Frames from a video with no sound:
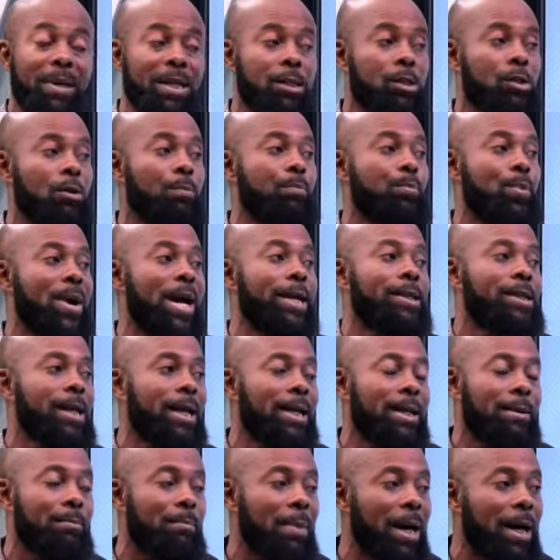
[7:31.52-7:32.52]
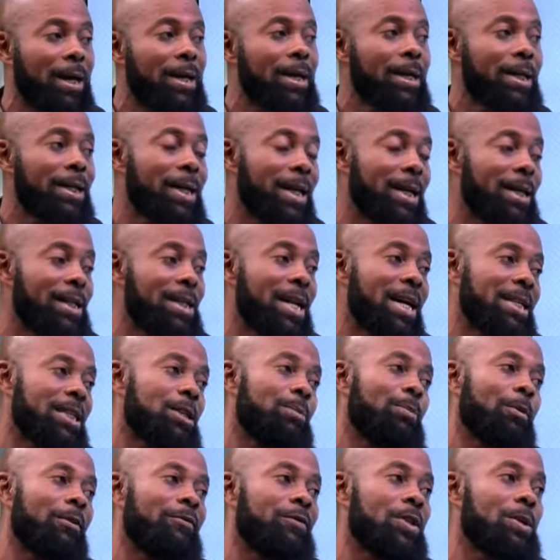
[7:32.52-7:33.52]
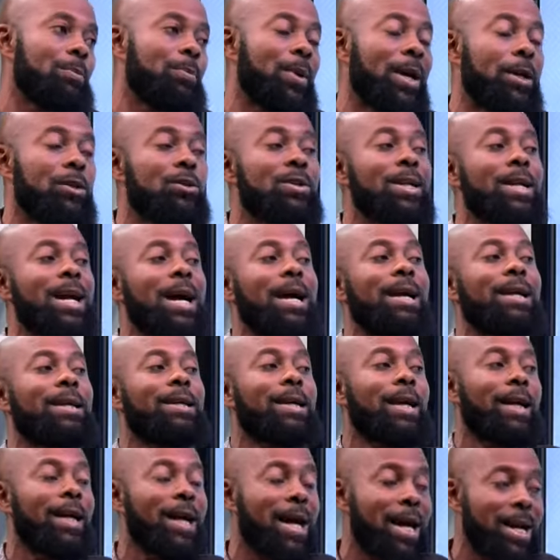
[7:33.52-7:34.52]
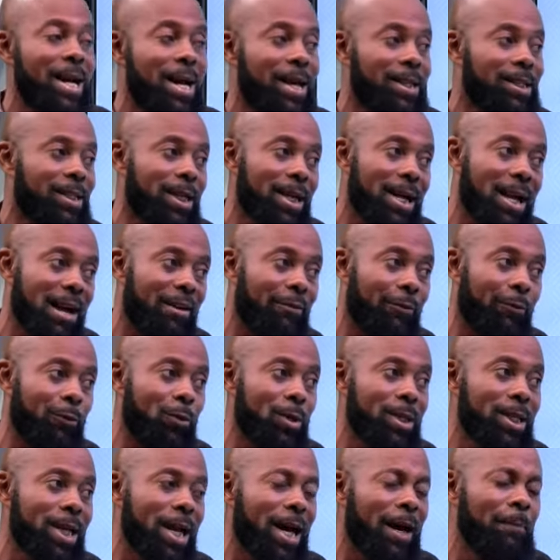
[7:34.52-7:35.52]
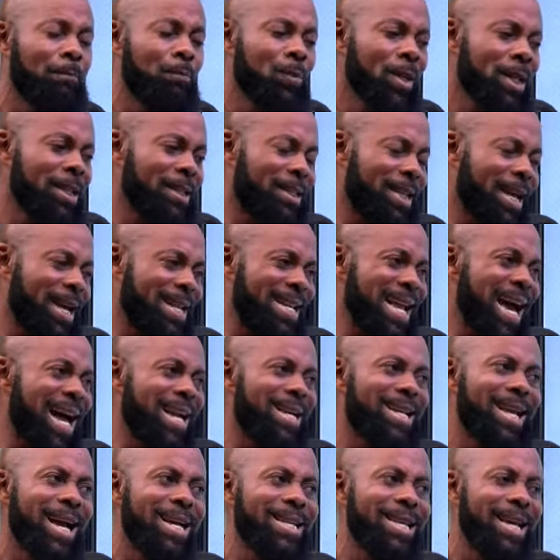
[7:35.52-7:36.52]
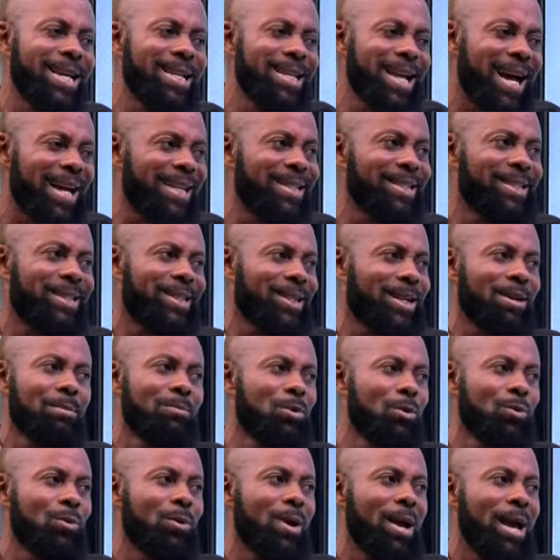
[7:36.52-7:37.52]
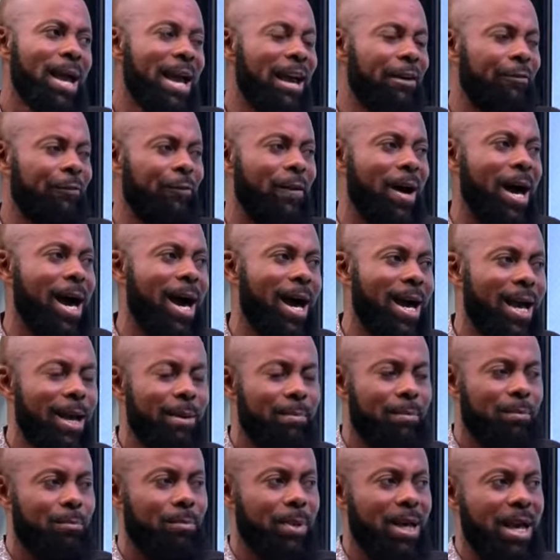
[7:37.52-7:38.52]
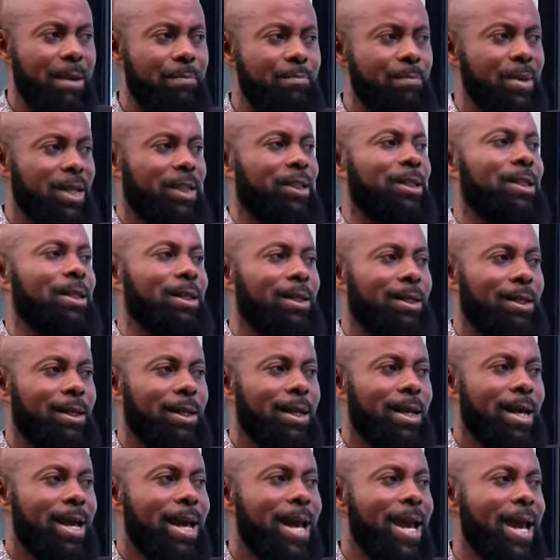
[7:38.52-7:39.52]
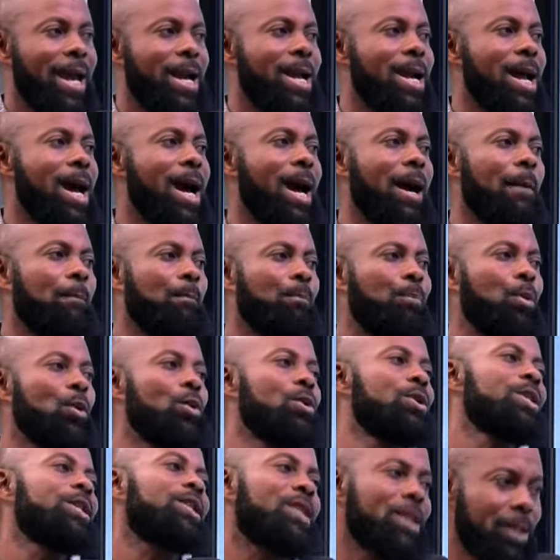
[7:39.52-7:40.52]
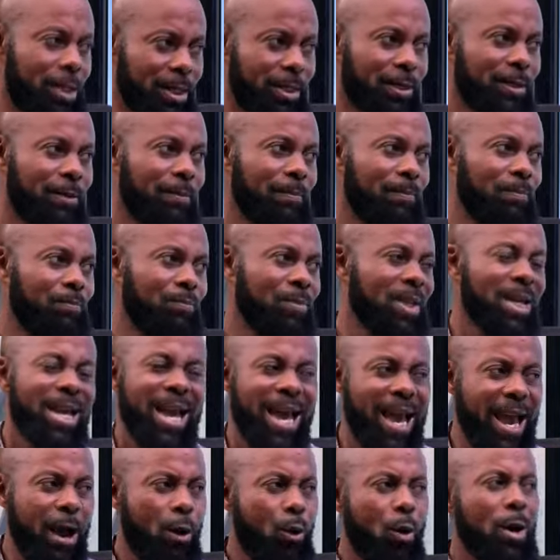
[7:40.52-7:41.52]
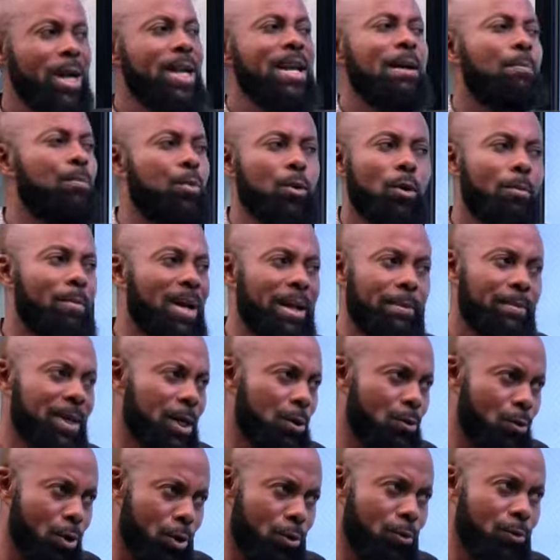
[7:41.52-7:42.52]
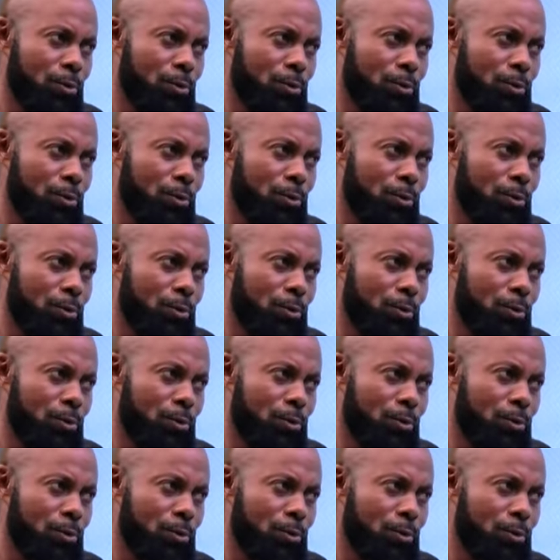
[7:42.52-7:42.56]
surprise at the ma the leadership of GPR near Ghana shenkafu nyina nti anya ade a yenya nchiremu e fa emission e na pollution e ho ne problem ne won